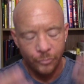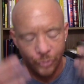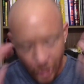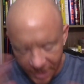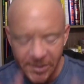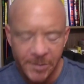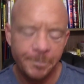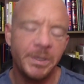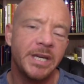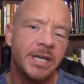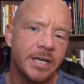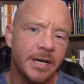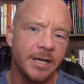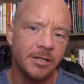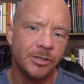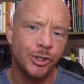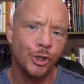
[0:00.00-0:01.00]
Just
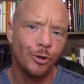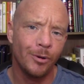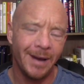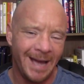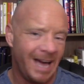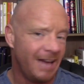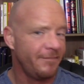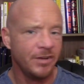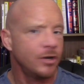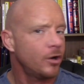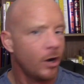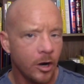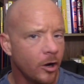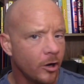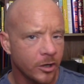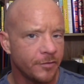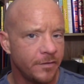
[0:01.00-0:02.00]
because you haven't
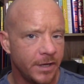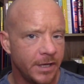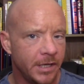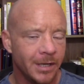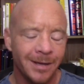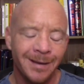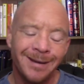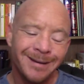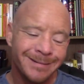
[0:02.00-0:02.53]
heard of it